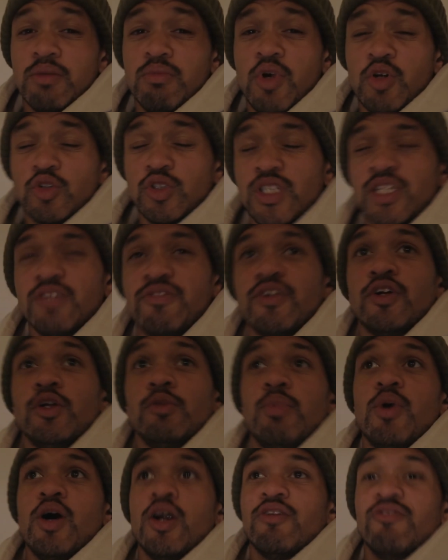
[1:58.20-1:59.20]
and the most
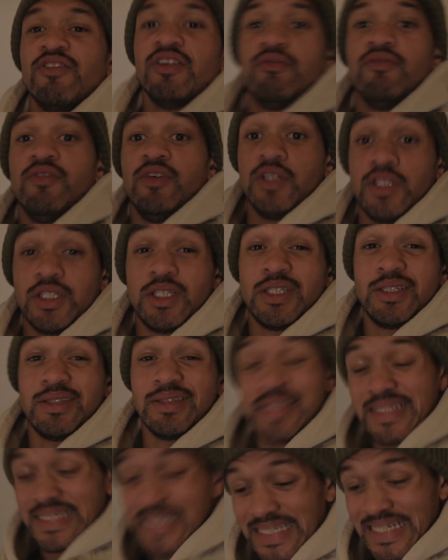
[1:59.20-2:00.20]
difficult part of it was
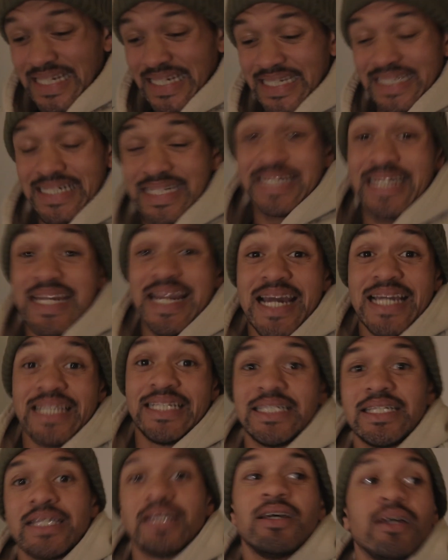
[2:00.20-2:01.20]
the second
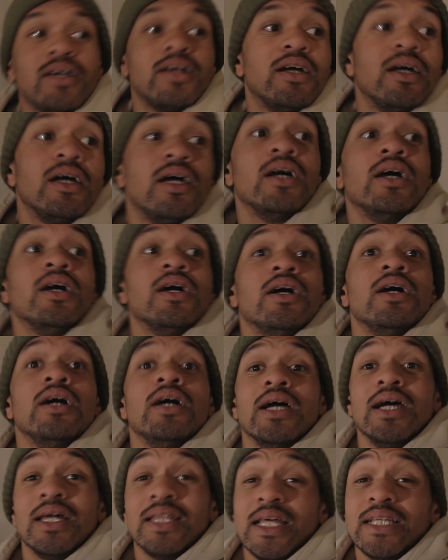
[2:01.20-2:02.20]
night.
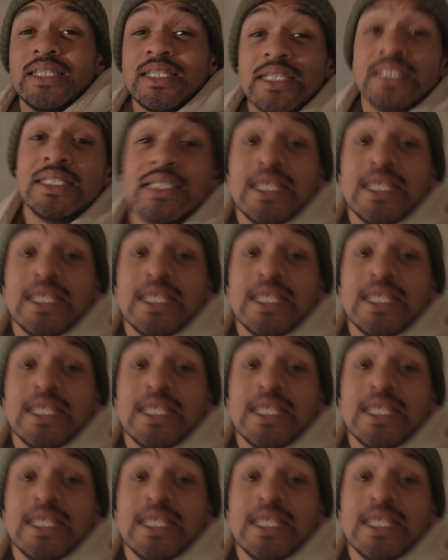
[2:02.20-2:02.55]
And that's